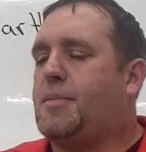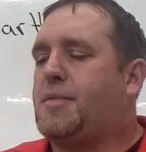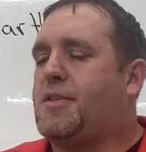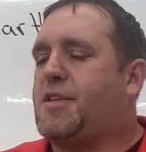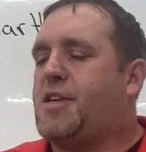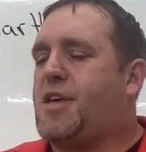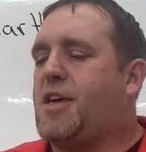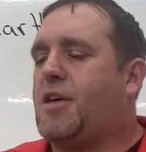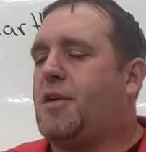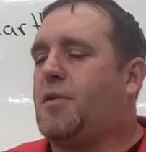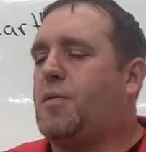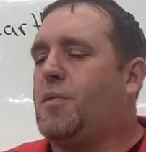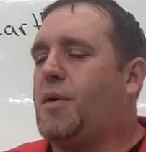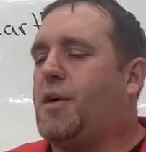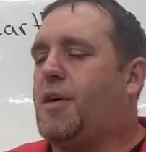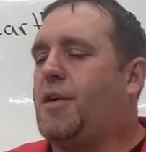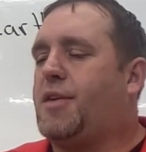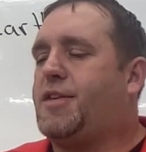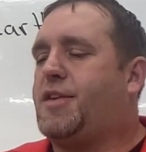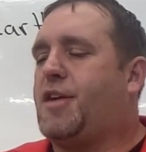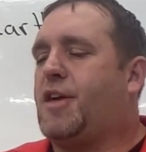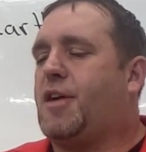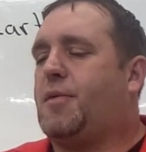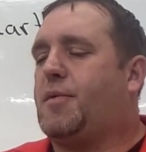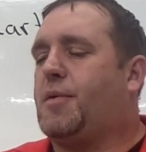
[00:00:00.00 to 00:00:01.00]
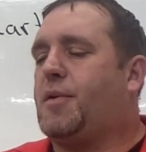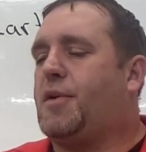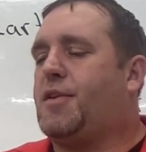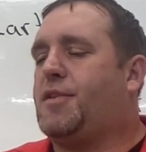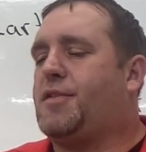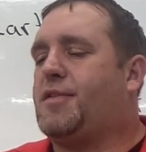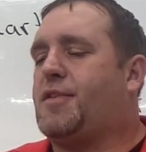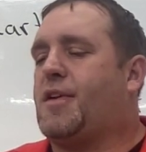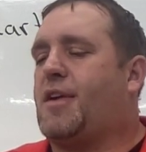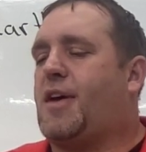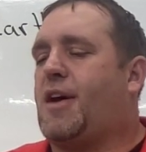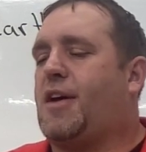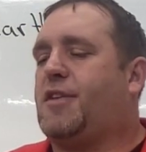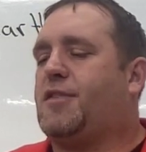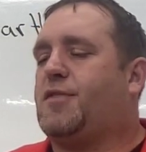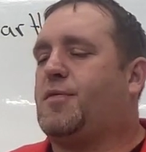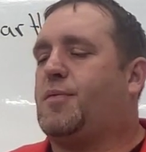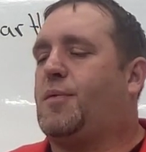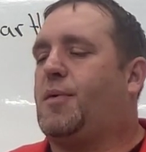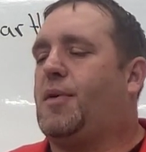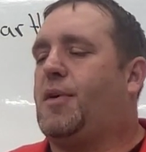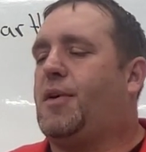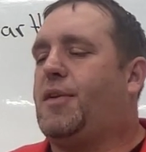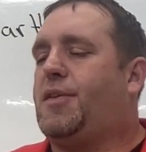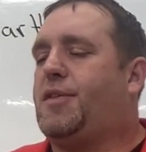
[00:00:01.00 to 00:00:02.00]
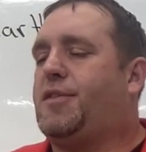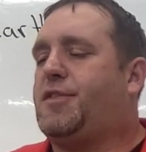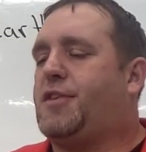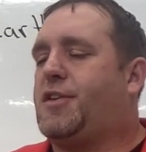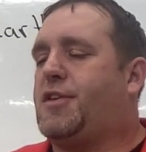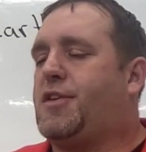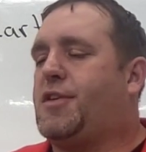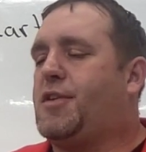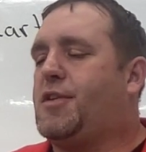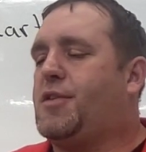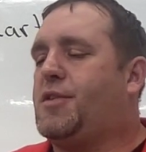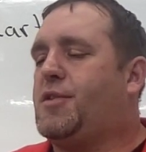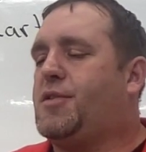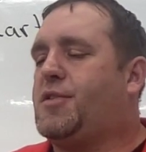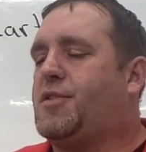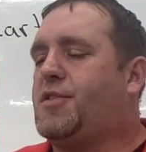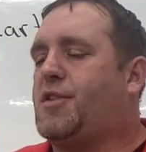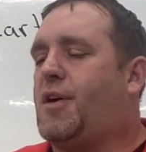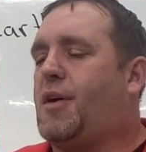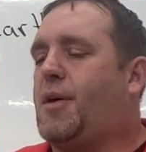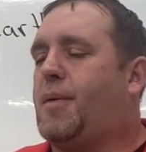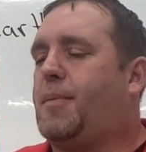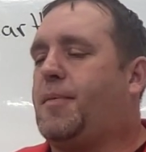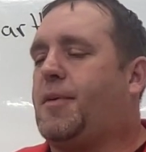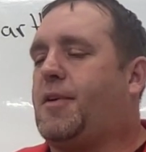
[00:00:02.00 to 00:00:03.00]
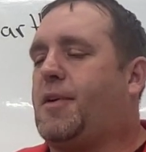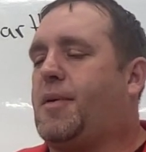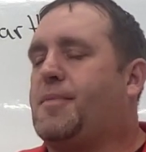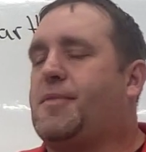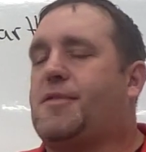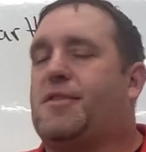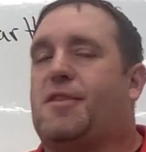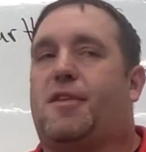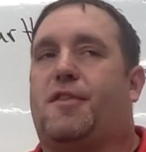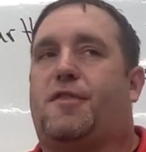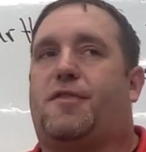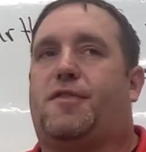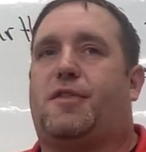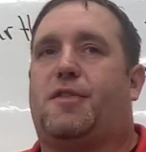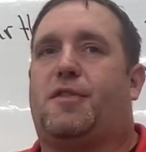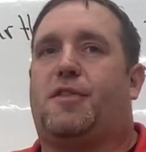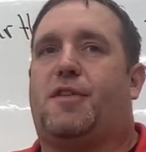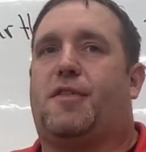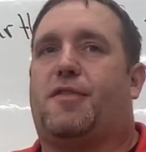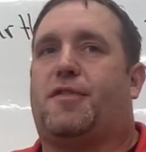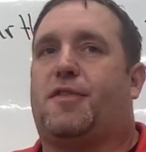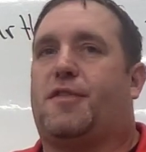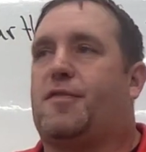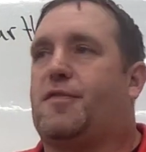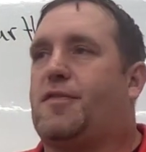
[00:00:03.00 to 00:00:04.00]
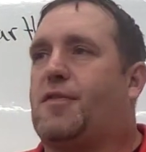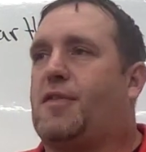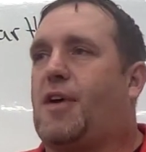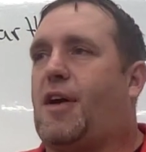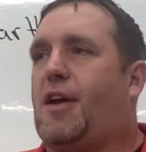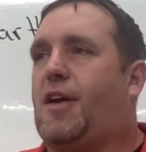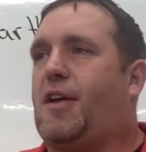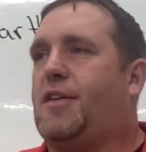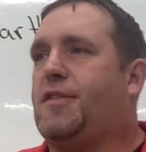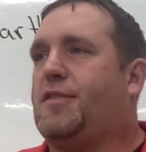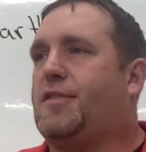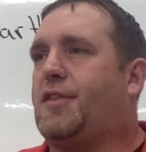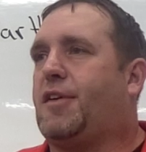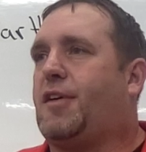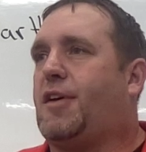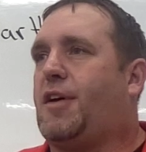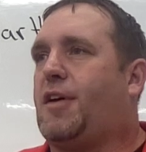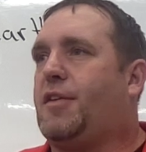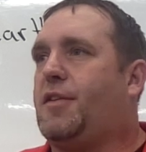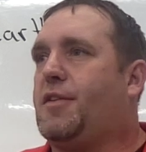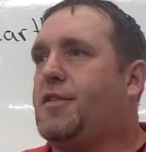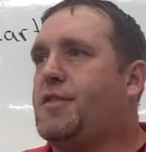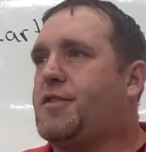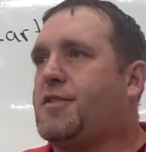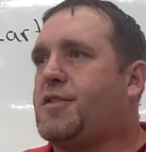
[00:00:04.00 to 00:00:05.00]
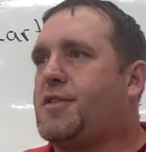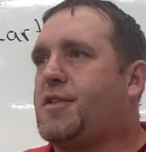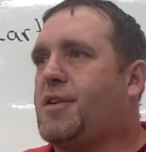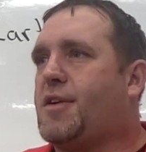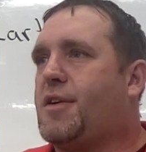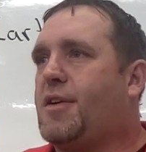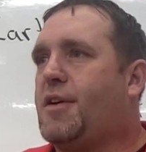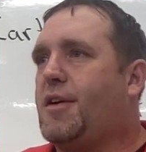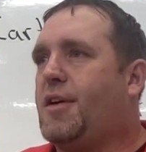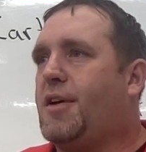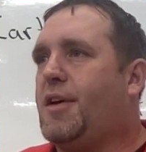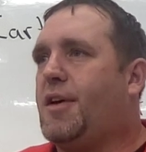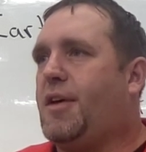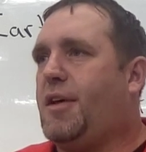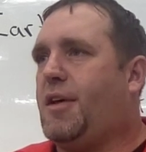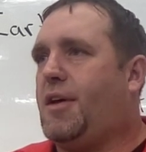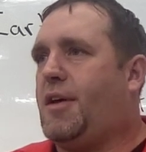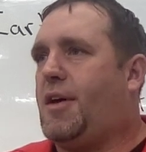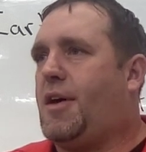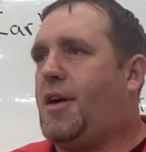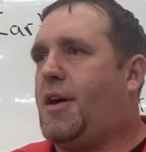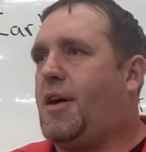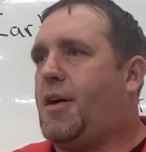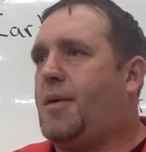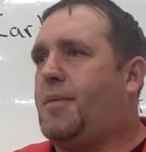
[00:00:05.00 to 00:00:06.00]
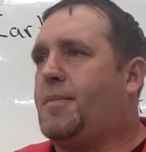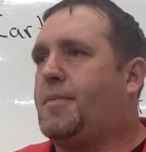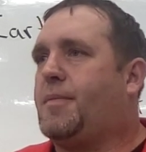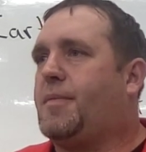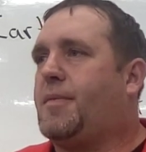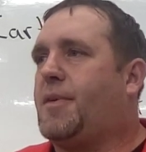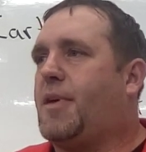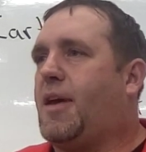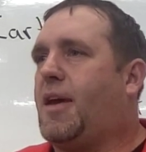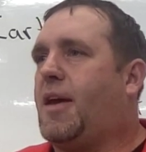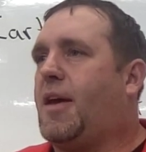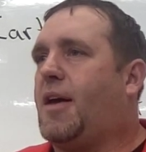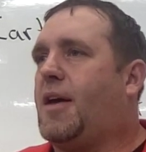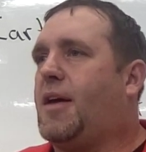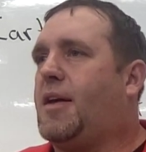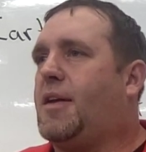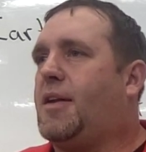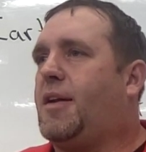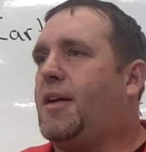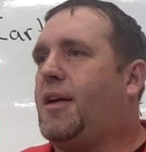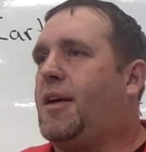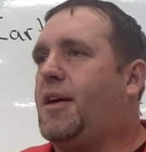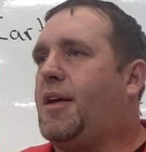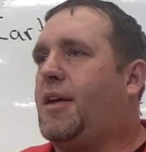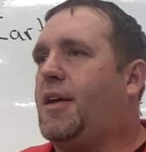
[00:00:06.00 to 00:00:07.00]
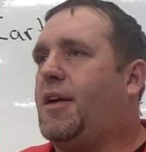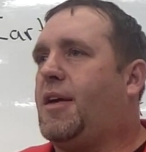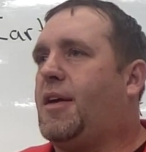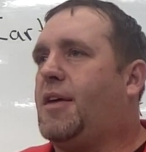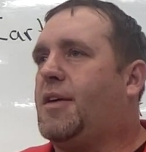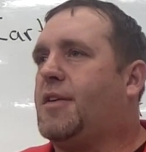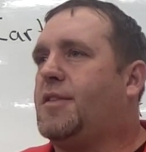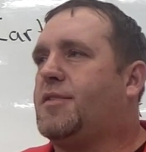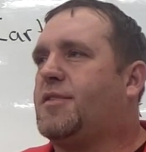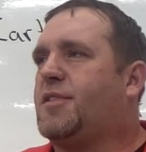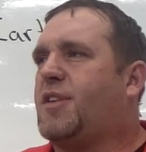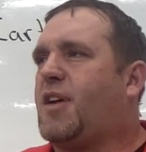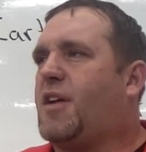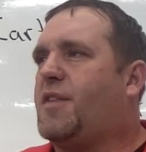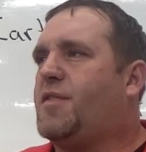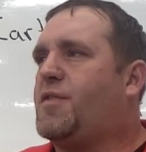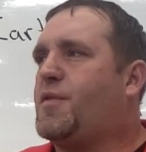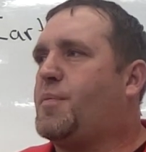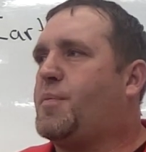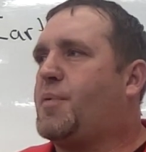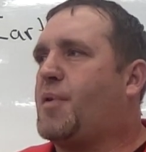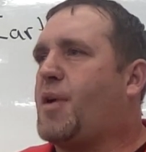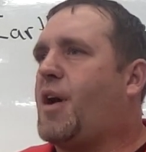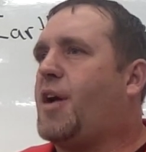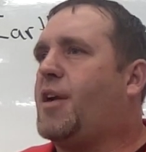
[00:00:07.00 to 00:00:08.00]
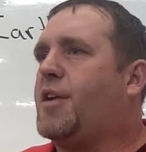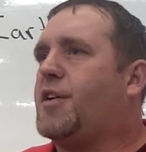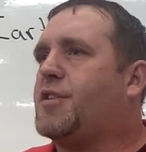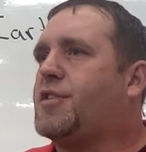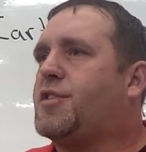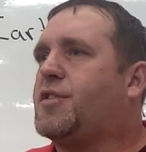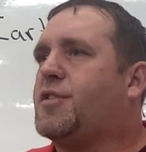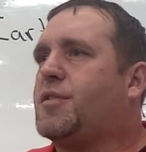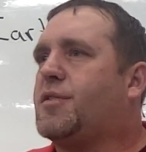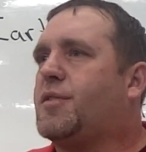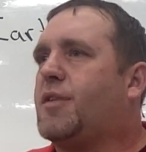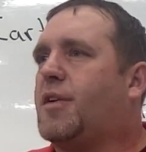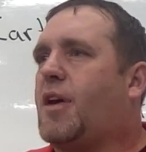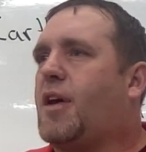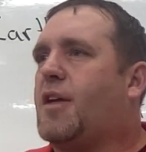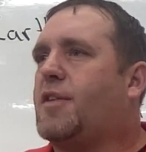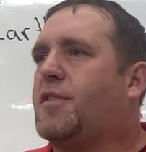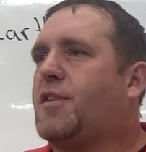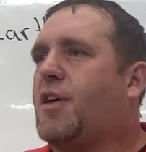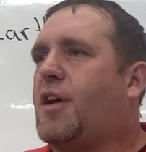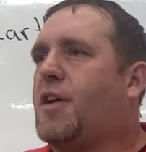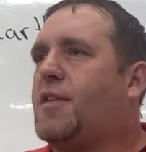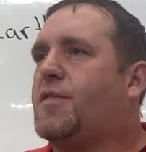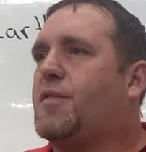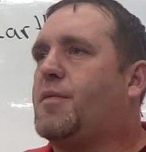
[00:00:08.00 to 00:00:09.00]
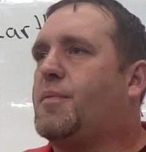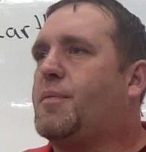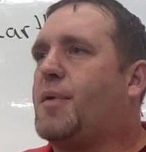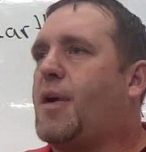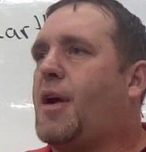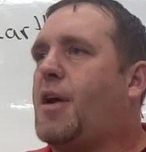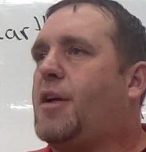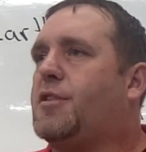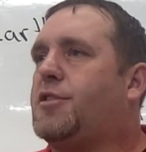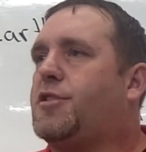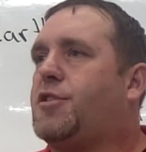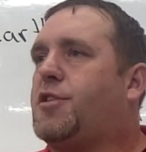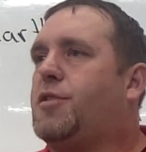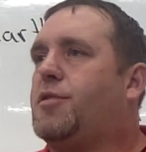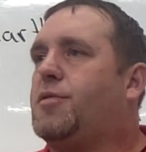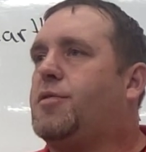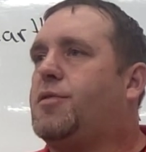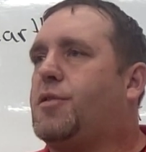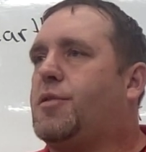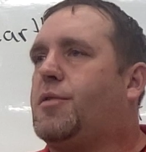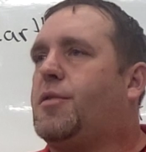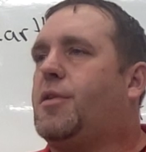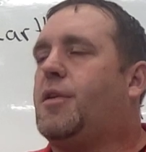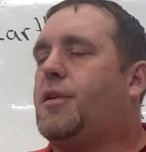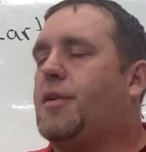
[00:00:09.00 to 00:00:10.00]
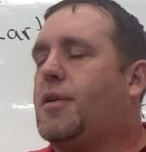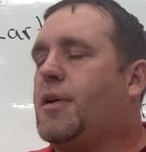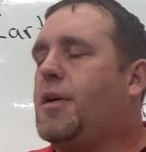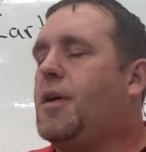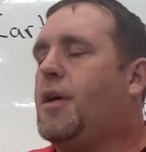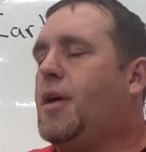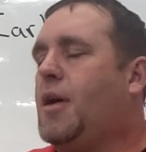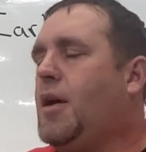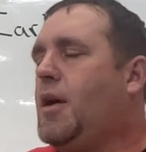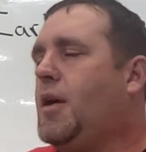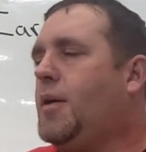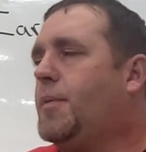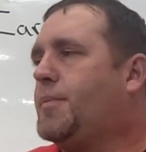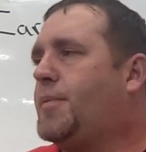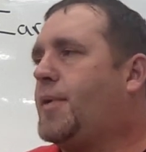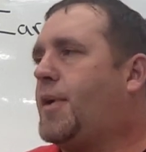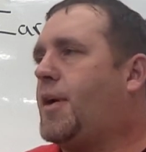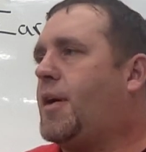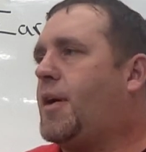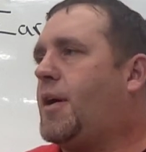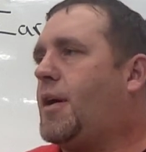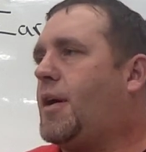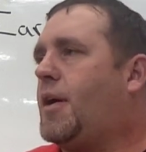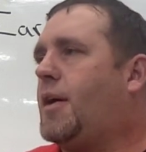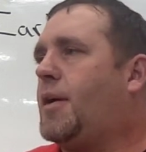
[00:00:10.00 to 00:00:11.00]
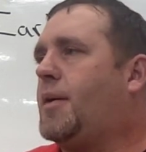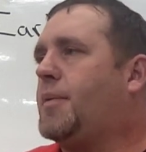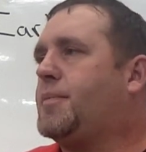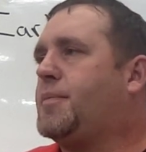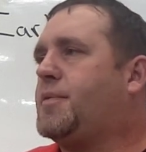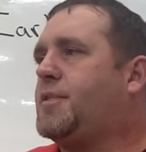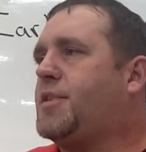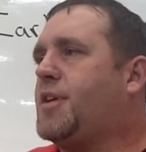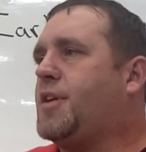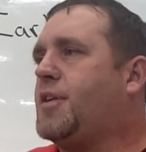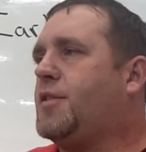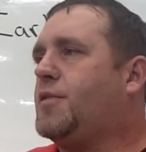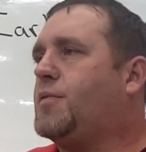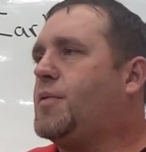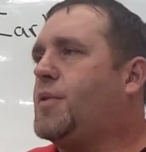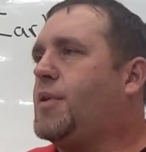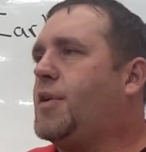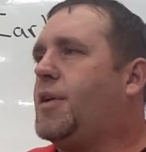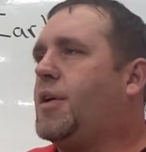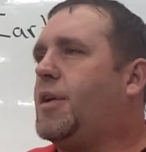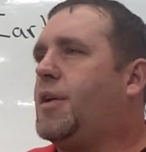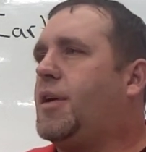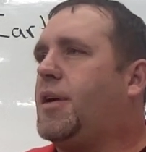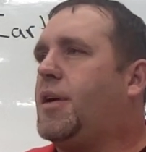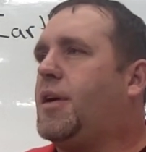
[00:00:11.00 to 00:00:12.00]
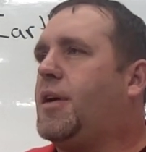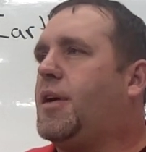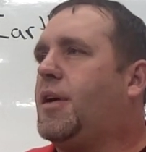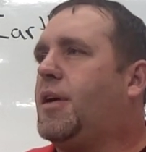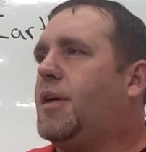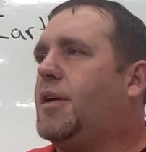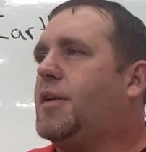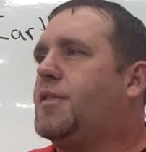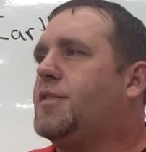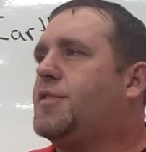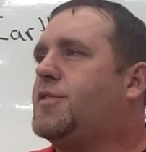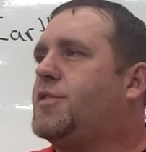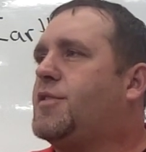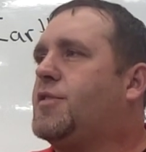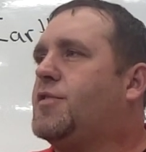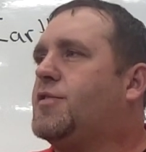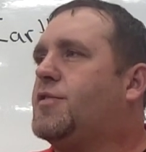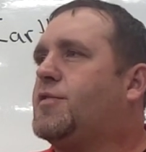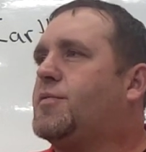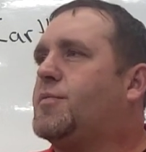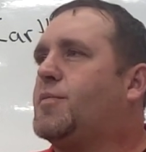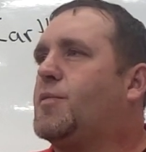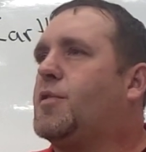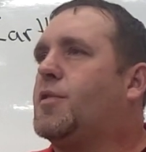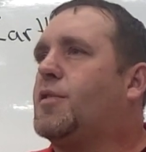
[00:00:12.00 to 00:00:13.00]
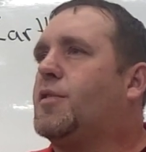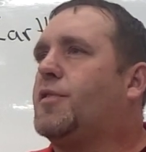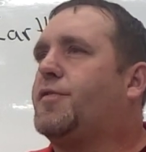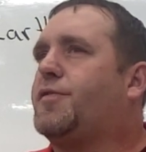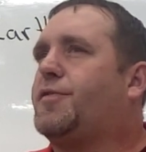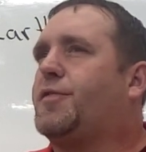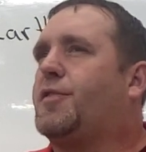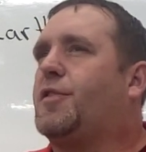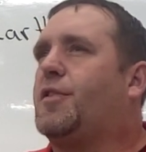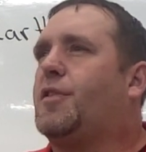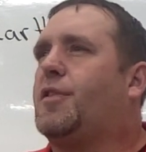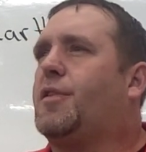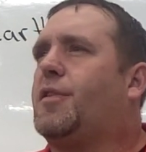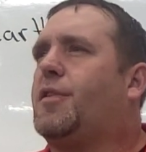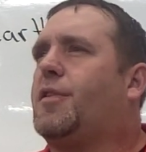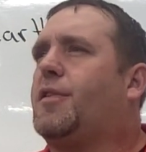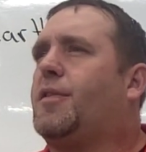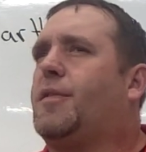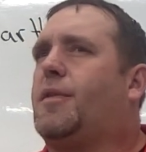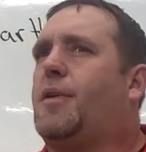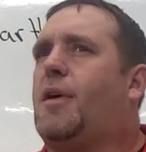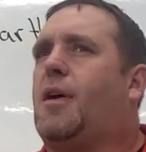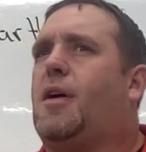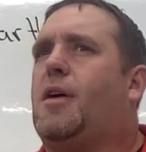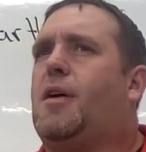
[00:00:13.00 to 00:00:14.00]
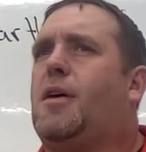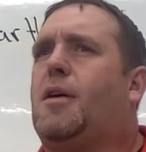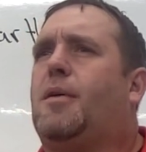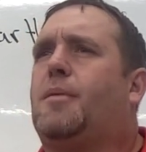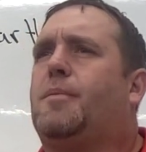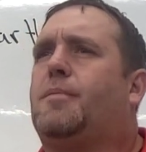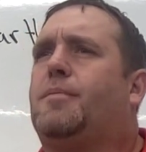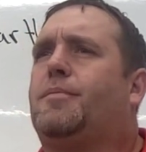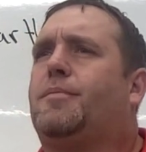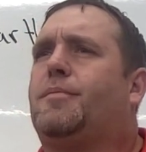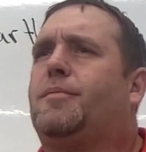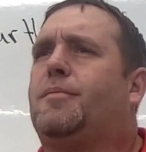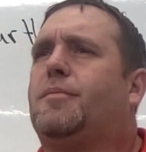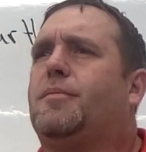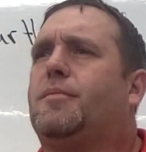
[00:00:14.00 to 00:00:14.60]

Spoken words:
Teak wood. Teak wood is a nice wood to use. Comes in a few different varieties of colors. And it is kind of it has kind of a brownish hue to it. But teak wood is used more for